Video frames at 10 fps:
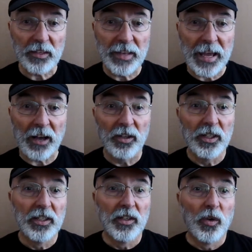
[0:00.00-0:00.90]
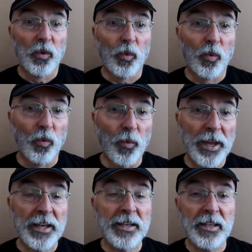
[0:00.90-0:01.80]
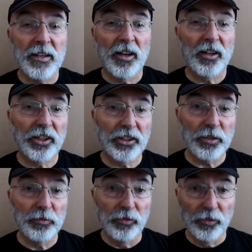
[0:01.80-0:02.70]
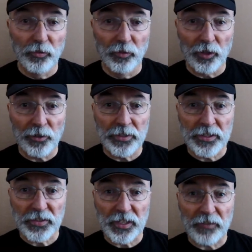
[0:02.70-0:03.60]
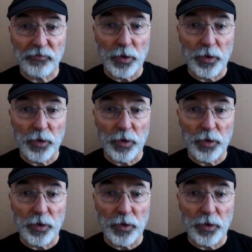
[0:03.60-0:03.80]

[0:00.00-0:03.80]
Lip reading: Now, when could you learn this stuff?